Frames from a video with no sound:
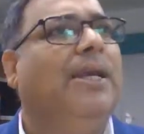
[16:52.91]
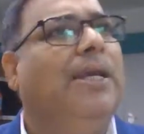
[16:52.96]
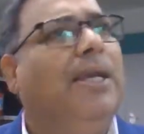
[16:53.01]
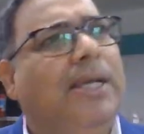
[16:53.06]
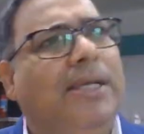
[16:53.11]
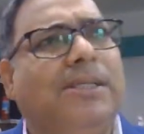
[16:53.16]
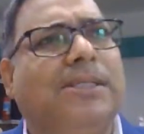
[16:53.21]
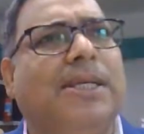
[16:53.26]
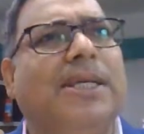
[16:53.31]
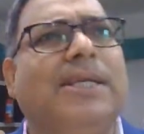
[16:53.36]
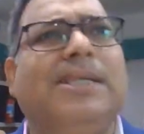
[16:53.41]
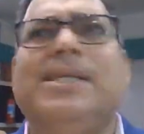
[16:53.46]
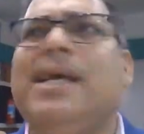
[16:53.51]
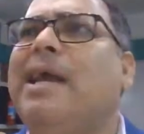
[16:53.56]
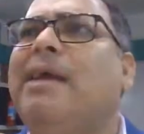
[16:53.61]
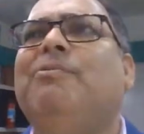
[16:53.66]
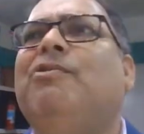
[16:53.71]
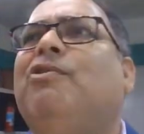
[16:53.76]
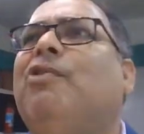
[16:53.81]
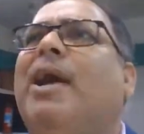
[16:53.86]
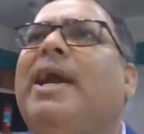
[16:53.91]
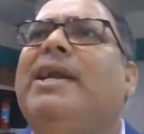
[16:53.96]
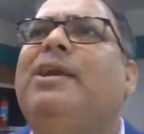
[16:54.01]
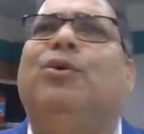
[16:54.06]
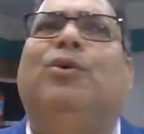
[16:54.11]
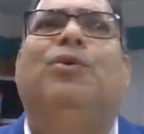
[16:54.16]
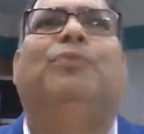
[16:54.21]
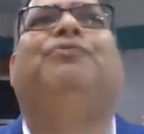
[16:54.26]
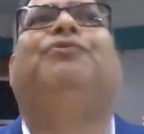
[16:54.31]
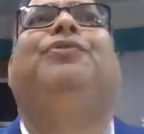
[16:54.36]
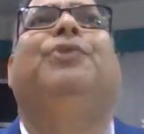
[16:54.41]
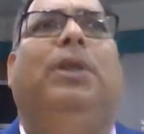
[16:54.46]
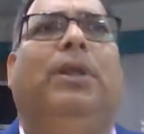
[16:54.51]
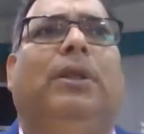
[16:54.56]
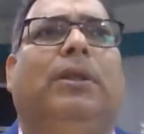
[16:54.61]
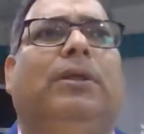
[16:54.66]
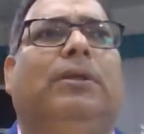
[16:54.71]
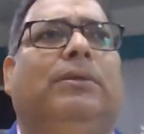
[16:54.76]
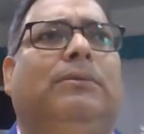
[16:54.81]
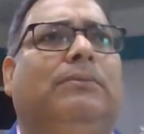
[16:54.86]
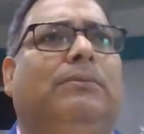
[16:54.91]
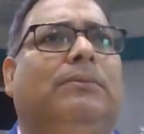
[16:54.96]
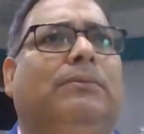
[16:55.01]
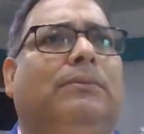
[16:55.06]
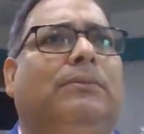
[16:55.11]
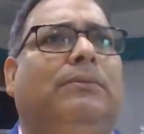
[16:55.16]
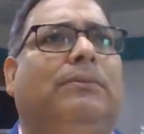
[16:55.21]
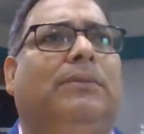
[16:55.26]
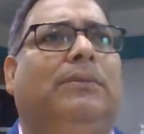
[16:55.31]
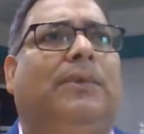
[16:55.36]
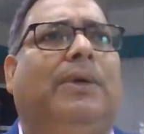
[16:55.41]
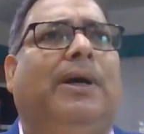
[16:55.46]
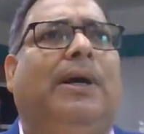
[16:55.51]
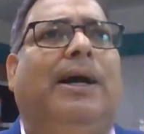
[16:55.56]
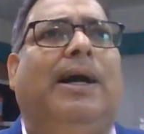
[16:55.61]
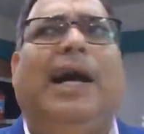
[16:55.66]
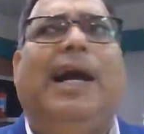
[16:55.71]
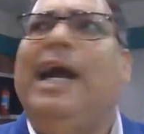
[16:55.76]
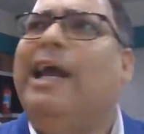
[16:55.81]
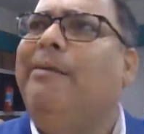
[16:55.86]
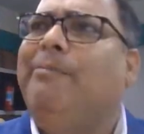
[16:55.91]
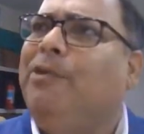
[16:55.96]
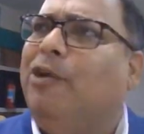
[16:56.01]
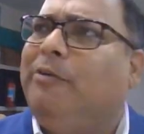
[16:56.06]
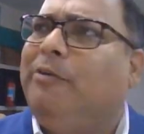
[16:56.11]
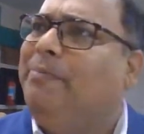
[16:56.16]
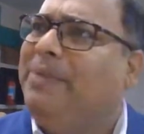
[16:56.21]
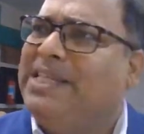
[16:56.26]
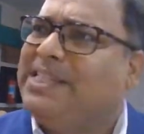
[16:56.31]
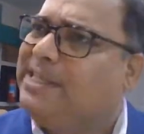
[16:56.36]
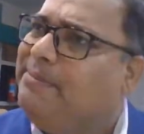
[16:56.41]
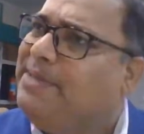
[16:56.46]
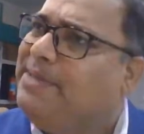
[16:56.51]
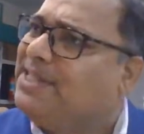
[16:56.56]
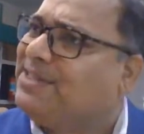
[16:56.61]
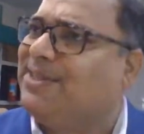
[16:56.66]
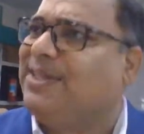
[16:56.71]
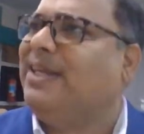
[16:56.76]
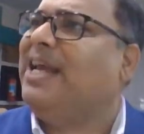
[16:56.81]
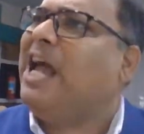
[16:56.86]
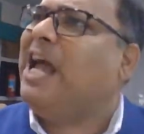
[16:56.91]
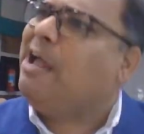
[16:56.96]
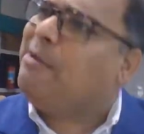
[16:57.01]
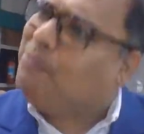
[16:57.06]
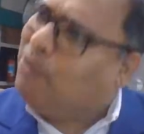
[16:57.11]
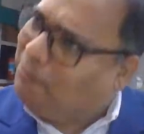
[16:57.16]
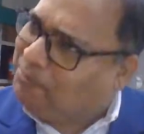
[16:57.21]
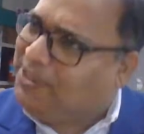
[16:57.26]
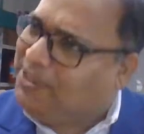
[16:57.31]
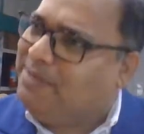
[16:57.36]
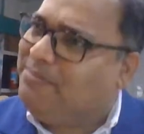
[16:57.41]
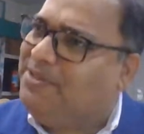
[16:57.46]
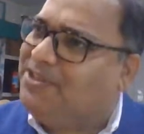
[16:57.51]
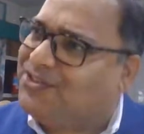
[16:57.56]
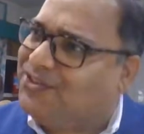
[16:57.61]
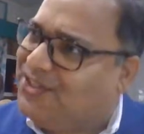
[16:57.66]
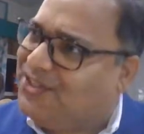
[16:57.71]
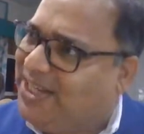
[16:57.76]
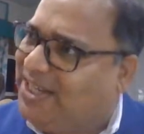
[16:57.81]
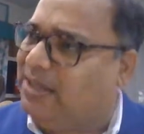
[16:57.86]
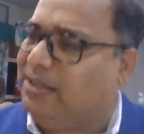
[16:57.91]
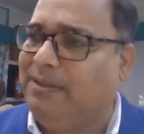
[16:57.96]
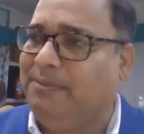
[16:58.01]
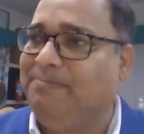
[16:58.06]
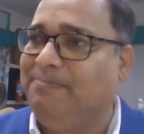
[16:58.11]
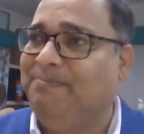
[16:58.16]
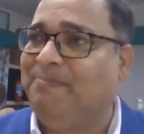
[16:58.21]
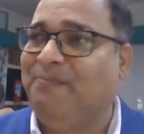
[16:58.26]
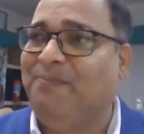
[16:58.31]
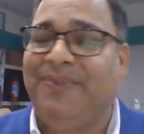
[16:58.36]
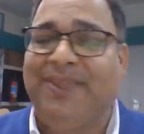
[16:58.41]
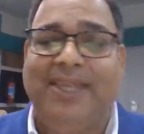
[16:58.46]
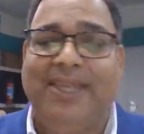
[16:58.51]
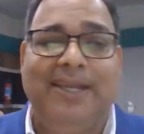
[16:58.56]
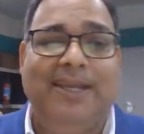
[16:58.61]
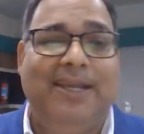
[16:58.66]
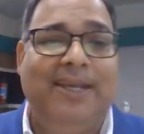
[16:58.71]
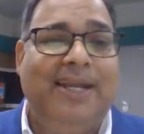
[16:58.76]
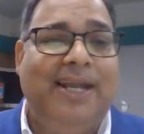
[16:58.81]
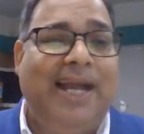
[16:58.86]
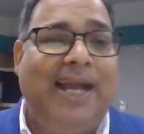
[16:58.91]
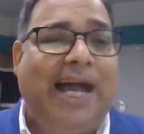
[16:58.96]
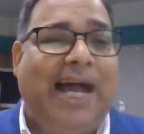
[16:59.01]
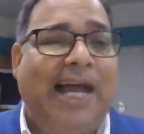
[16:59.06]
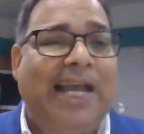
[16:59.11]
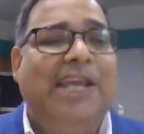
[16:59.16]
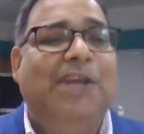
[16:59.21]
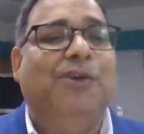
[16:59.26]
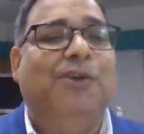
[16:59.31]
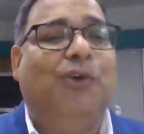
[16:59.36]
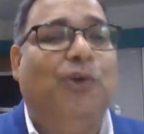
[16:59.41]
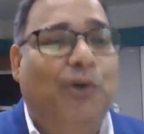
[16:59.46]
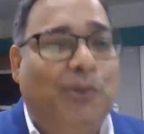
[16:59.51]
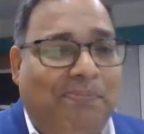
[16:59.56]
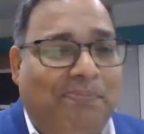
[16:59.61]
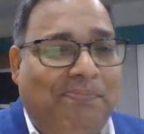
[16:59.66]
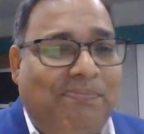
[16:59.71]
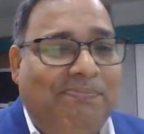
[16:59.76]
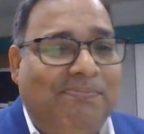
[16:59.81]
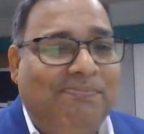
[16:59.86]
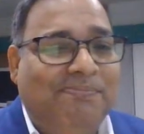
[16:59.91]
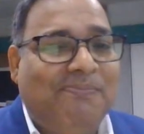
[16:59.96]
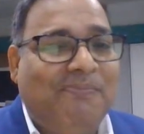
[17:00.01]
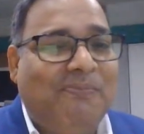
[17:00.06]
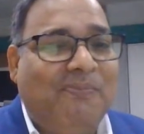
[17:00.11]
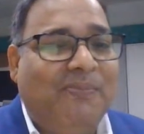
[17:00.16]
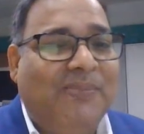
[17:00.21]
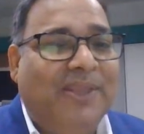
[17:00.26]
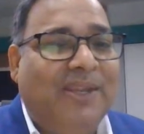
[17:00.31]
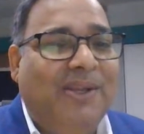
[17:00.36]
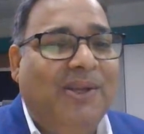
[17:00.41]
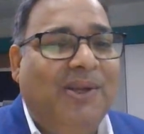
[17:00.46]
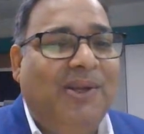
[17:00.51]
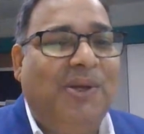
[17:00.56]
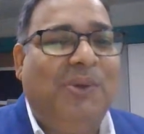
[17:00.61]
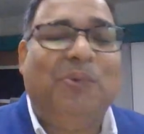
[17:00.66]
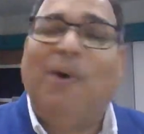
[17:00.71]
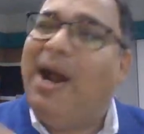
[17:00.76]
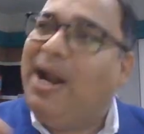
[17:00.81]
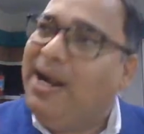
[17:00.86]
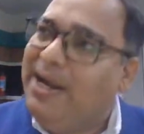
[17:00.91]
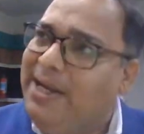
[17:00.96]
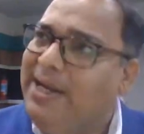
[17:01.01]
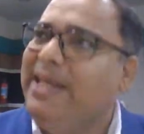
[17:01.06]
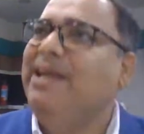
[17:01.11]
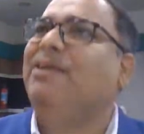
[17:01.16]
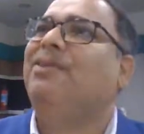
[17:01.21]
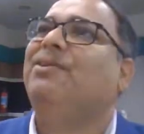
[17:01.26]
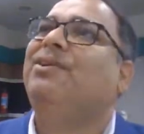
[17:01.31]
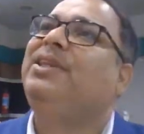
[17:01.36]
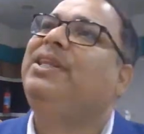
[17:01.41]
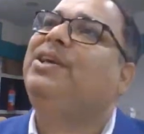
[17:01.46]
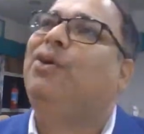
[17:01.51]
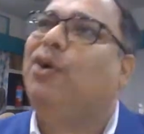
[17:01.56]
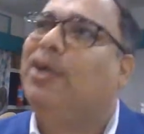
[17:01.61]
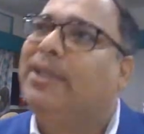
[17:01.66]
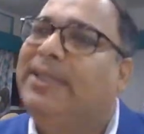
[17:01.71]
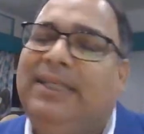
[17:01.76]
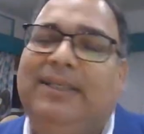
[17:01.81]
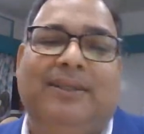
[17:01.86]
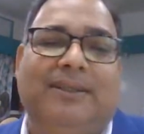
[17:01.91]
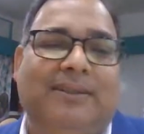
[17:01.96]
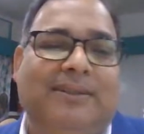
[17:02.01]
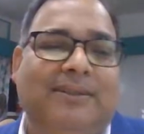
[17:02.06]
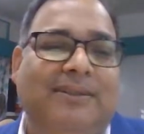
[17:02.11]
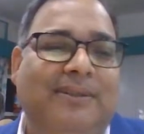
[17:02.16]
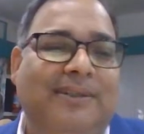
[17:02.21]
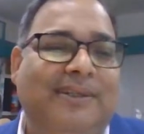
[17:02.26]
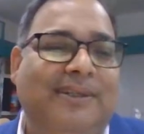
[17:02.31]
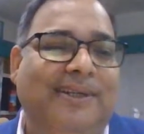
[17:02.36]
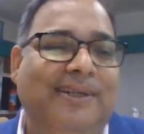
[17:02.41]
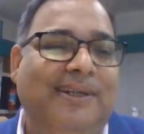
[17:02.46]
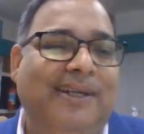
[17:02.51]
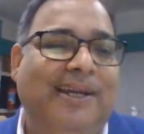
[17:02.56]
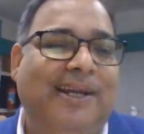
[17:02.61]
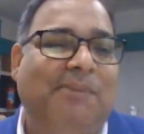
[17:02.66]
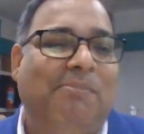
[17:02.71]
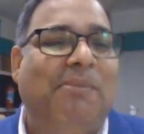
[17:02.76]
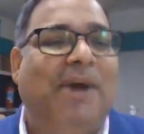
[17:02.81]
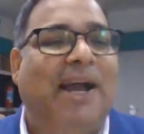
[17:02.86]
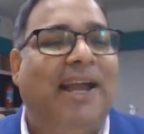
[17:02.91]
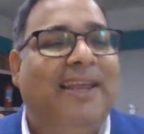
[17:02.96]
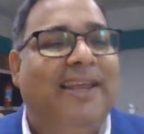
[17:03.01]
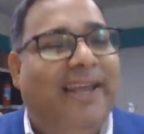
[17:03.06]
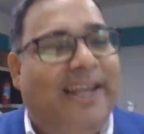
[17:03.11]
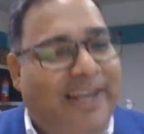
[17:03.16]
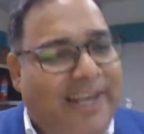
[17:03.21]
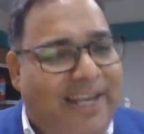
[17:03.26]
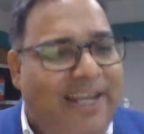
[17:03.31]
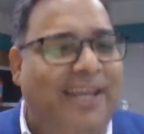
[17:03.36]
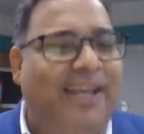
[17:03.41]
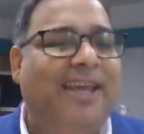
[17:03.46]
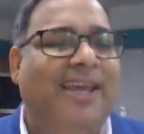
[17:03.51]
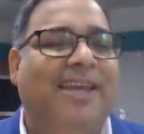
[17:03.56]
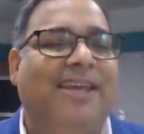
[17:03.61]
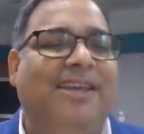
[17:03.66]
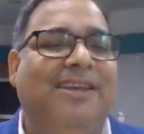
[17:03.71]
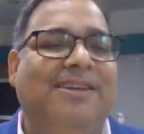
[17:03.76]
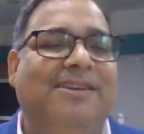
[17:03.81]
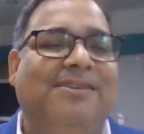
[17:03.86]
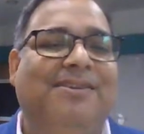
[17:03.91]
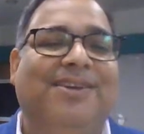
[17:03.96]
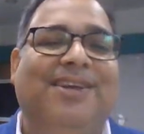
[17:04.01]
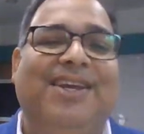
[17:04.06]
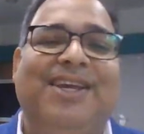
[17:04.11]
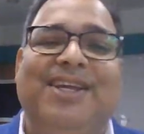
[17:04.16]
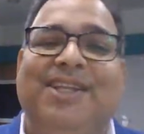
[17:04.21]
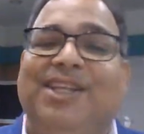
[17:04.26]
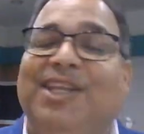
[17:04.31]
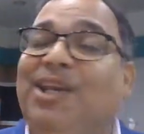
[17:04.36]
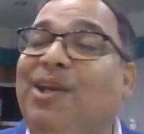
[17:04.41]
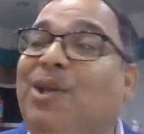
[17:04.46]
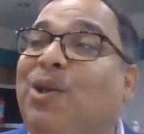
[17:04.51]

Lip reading: He says, I am quite hopeful. I am not pessimistic. I am optimistic. I hope one day or the other, my helice, the